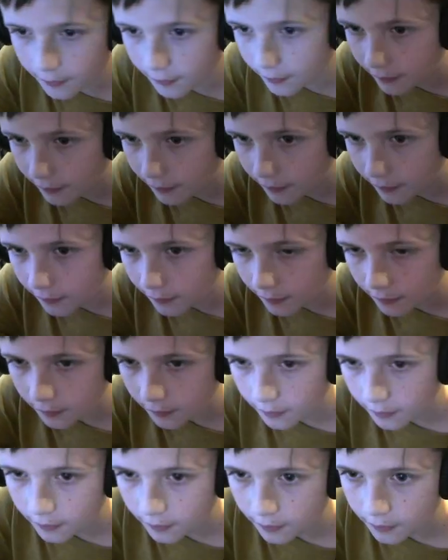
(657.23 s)

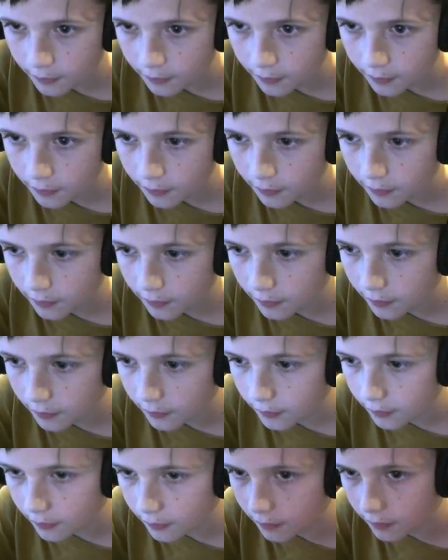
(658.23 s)

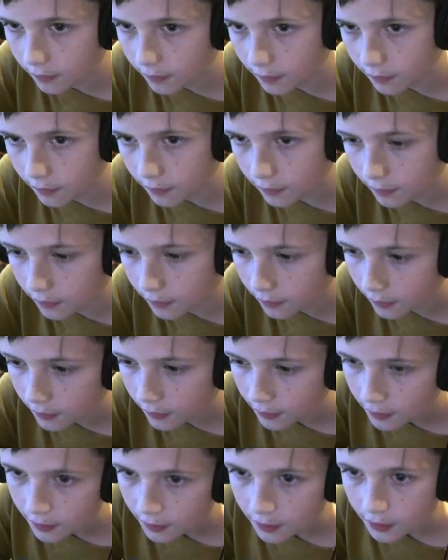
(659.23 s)

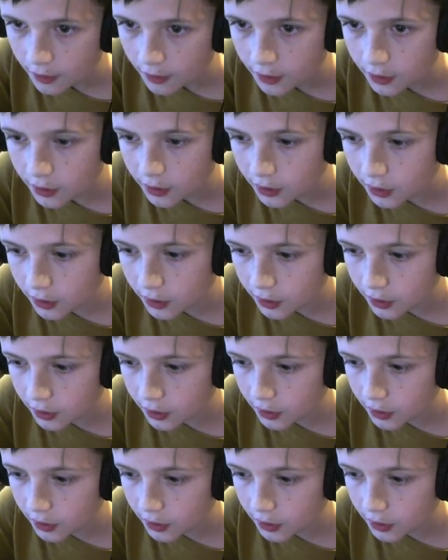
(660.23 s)
No one is speaking in this clip.